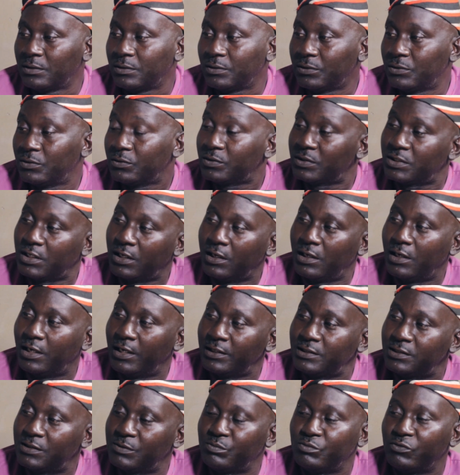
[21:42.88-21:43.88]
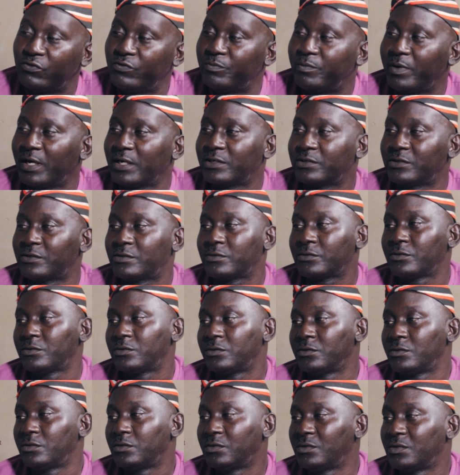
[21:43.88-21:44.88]
So, sir, let's move back
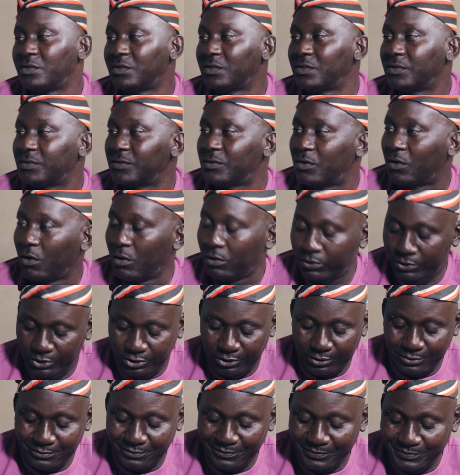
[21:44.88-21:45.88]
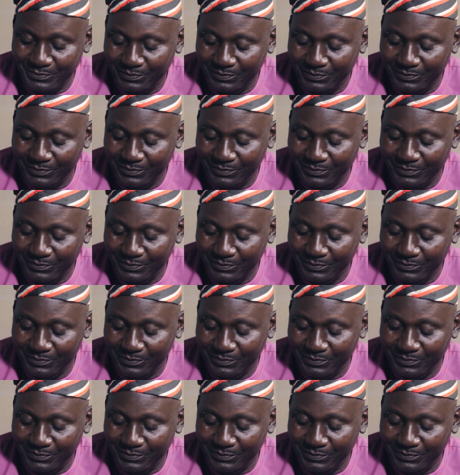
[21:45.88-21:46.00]
to culture.